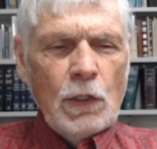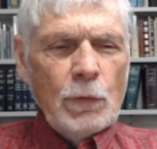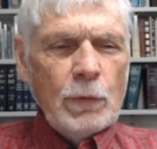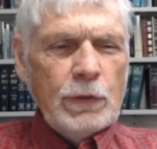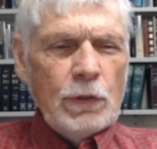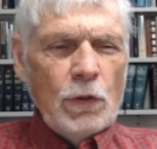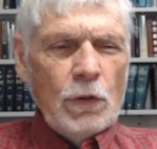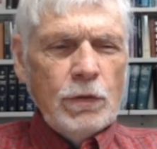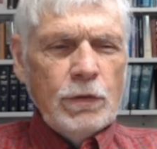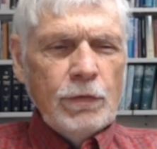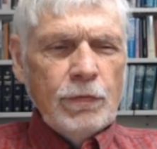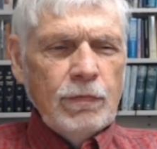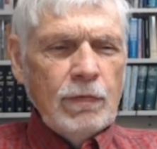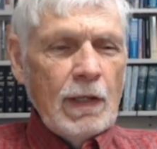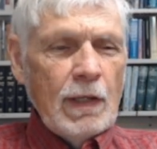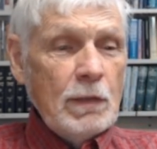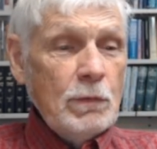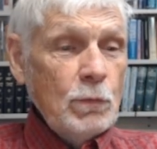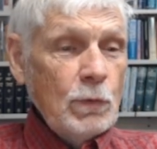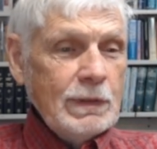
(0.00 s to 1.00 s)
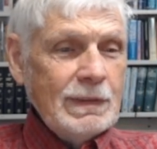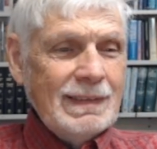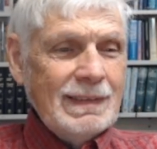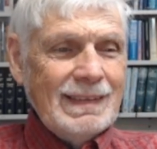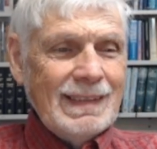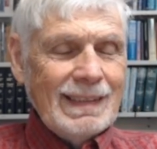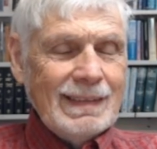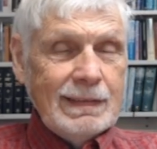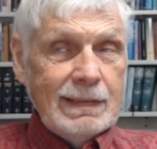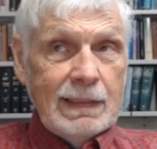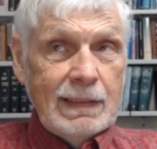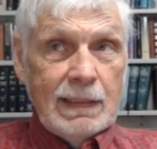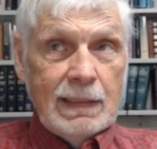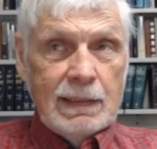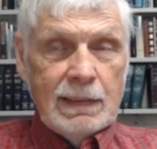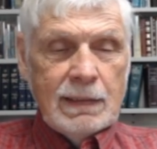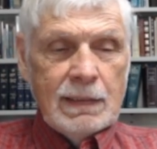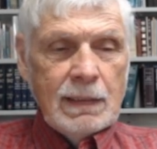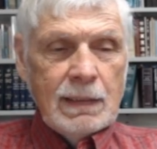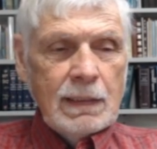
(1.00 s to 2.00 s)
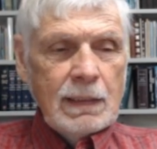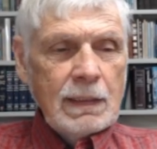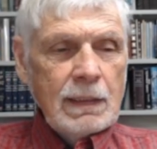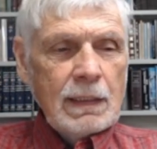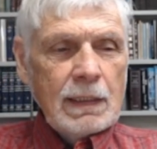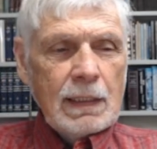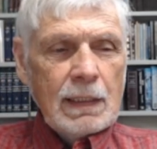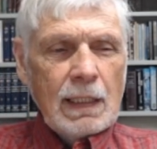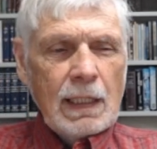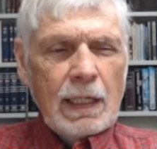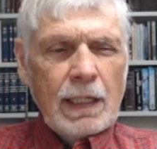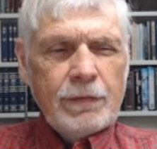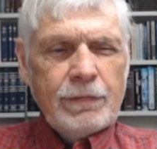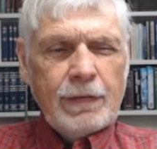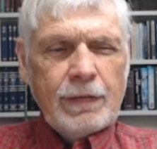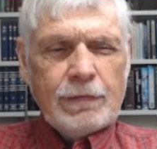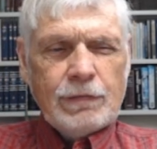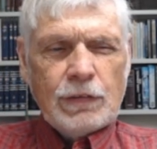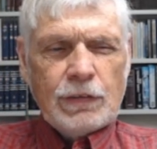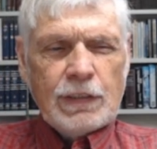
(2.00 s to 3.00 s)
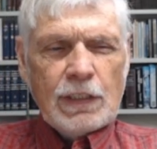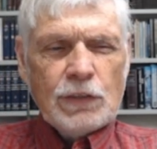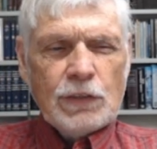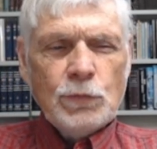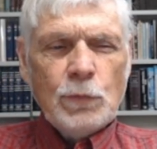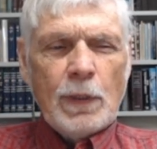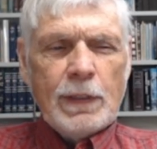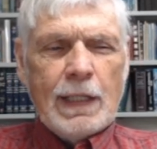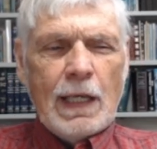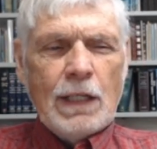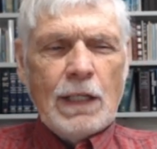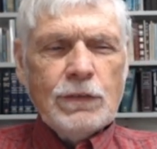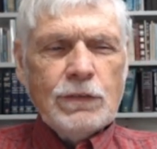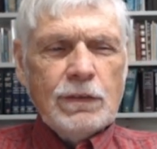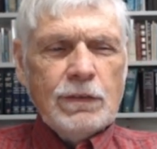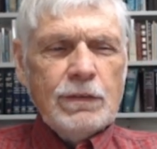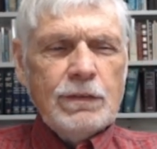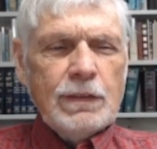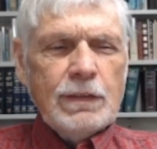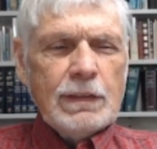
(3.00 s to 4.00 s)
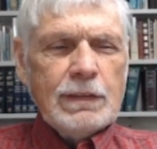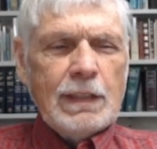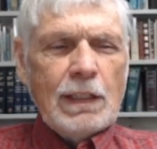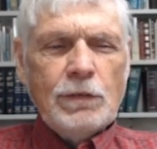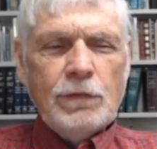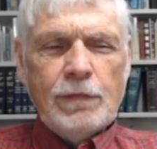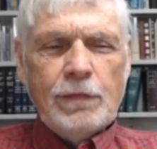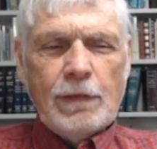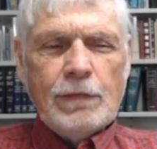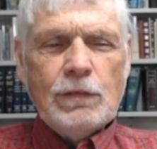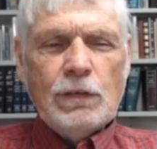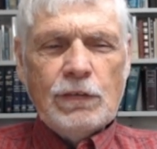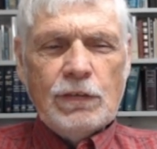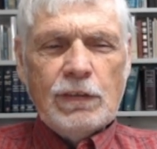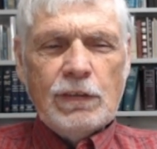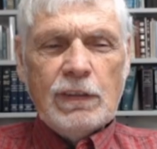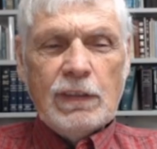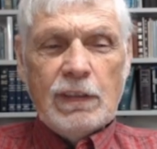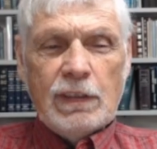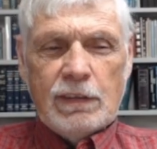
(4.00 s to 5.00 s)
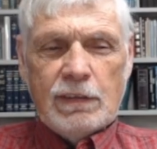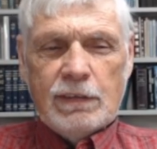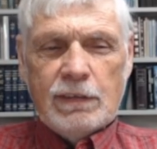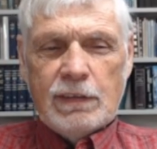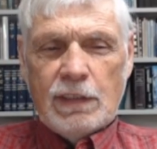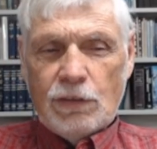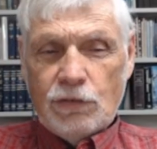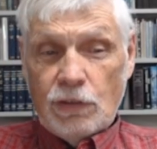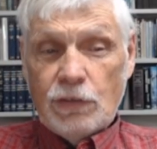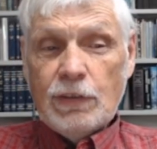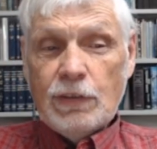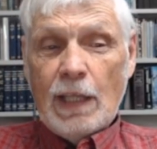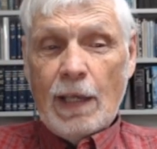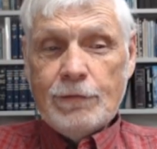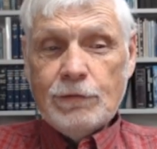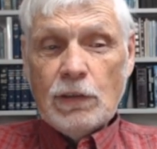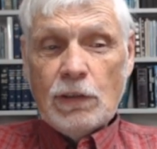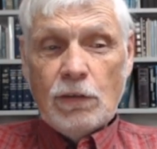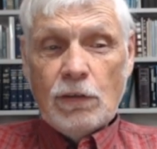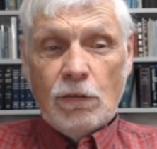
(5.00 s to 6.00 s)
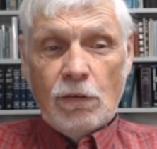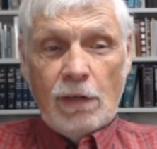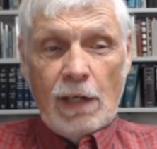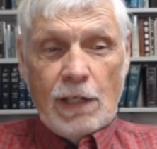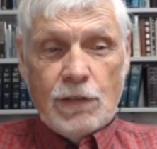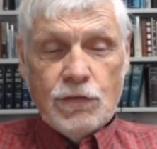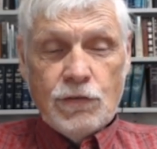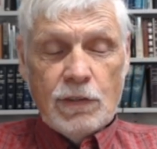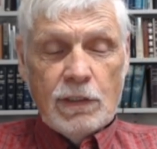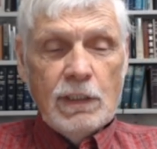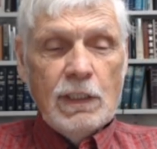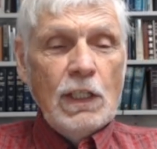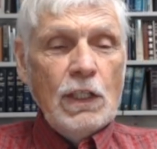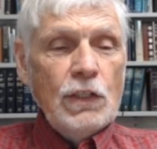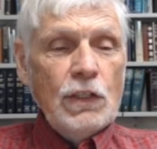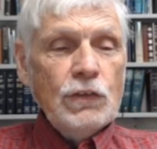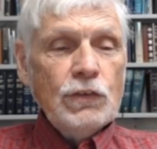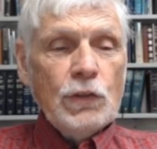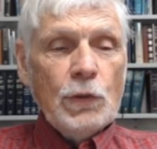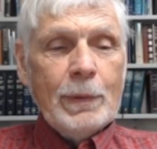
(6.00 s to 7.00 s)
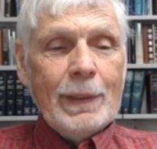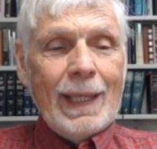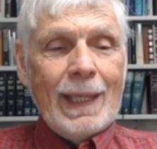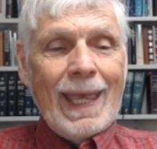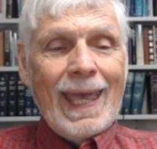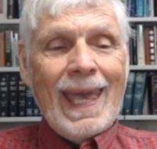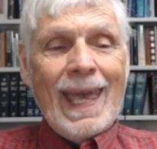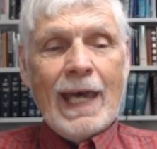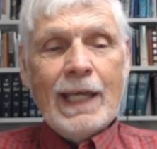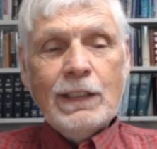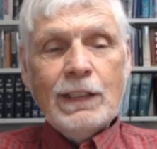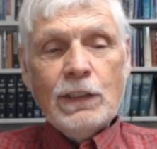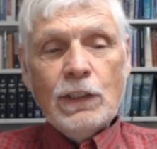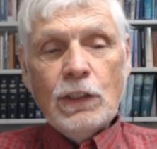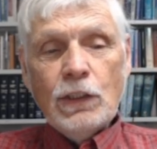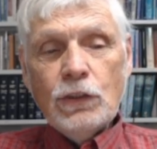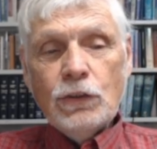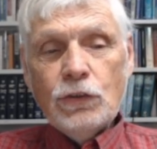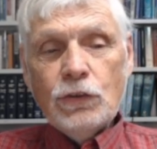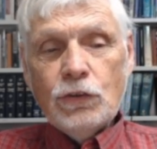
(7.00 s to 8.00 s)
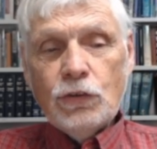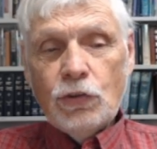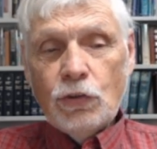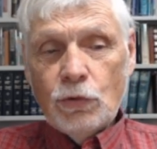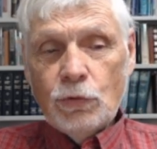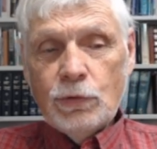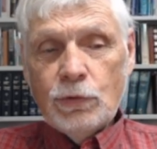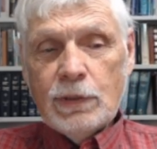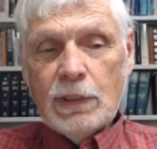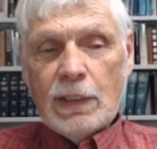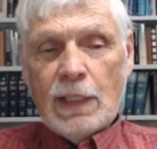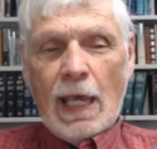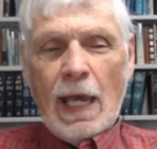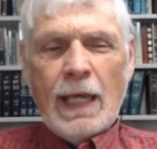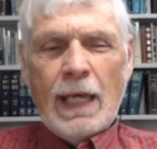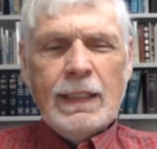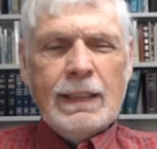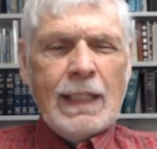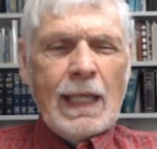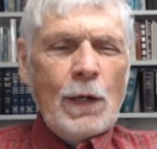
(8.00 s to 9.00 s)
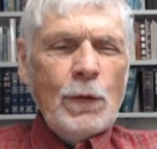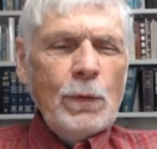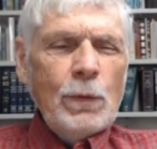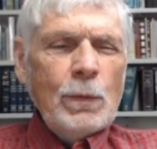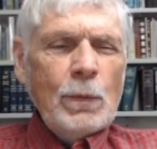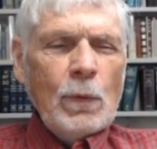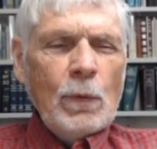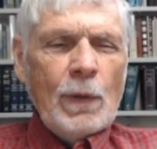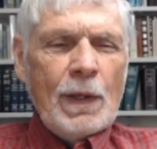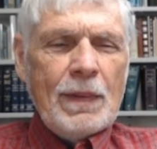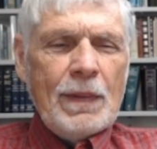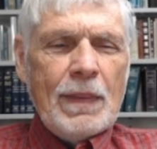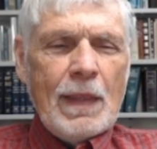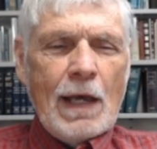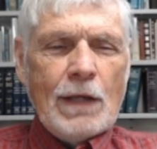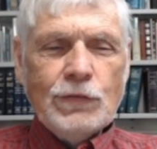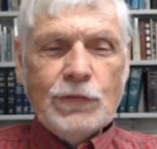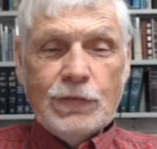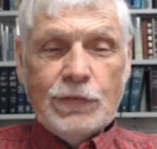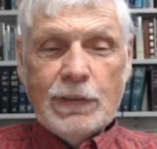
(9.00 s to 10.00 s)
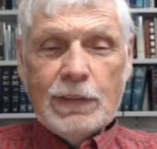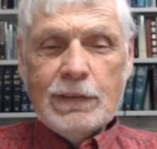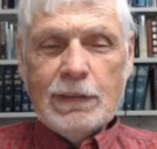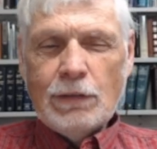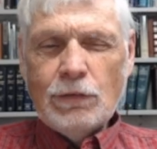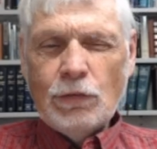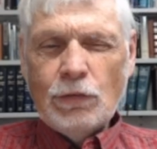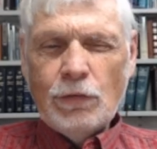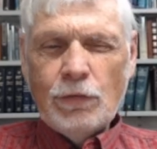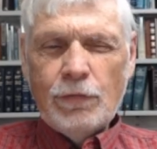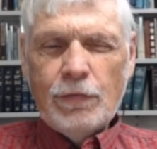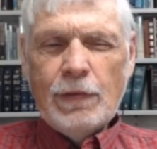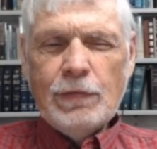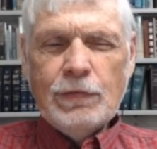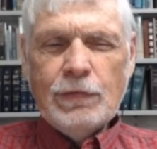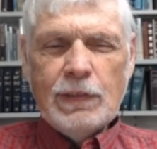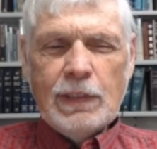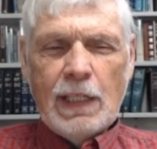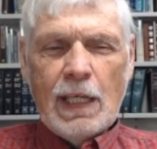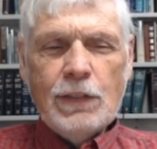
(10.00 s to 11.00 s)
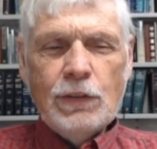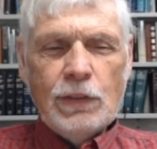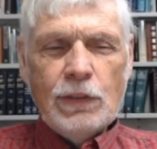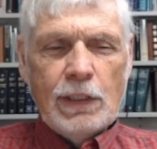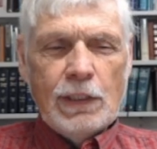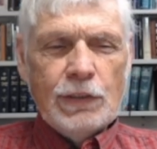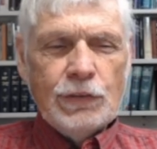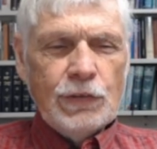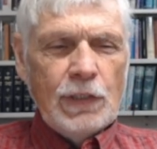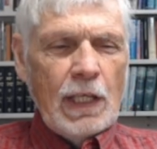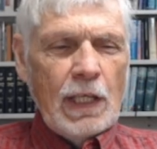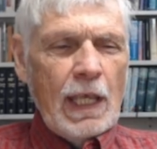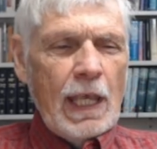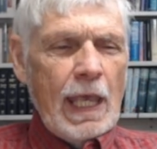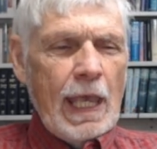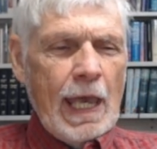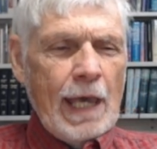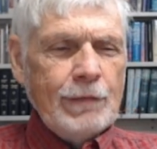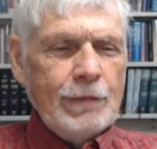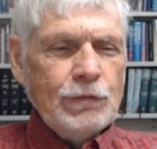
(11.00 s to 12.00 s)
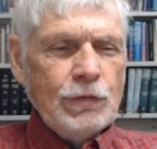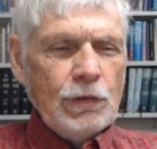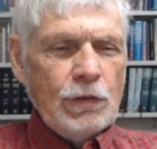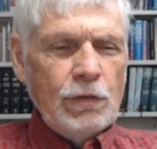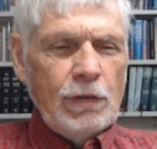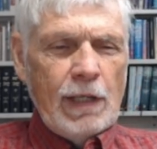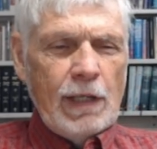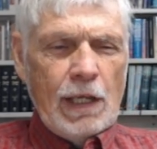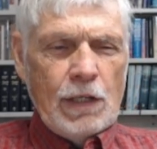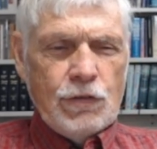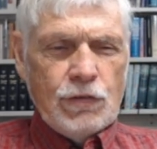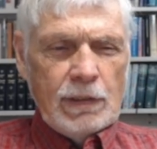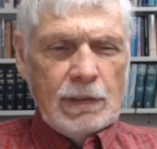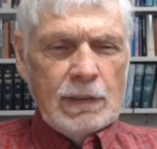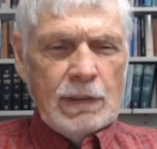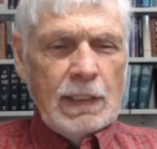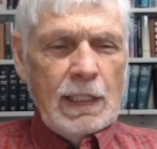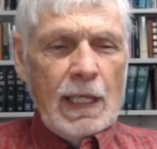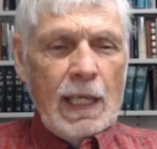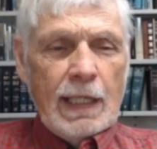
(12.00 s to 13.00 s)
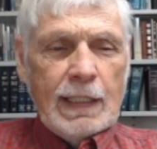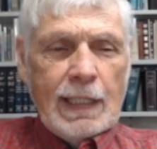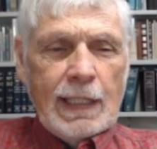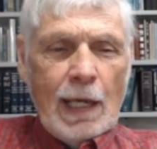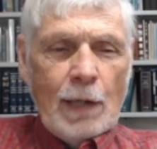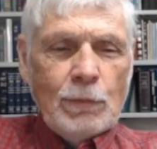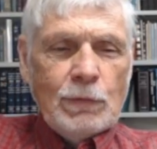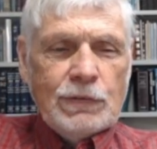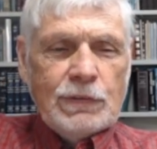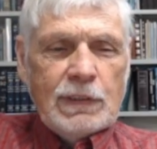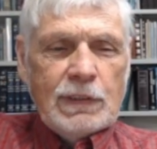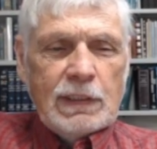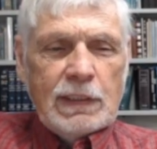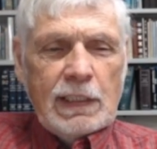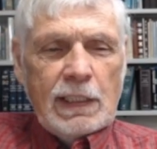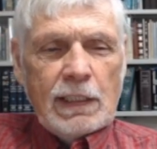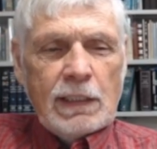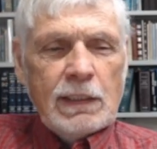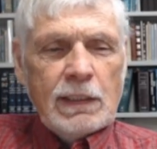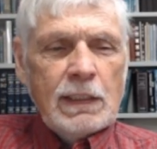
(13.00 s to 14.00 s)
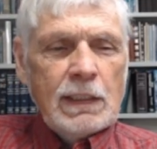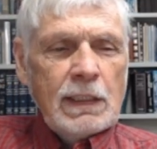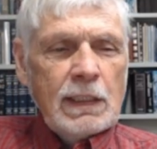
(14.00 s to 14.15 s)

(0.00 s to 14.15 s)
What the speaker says: We know the flood was 1,656 years after creation. So we add 2 to that. Now we're 1,658 years after creation. And that was the year,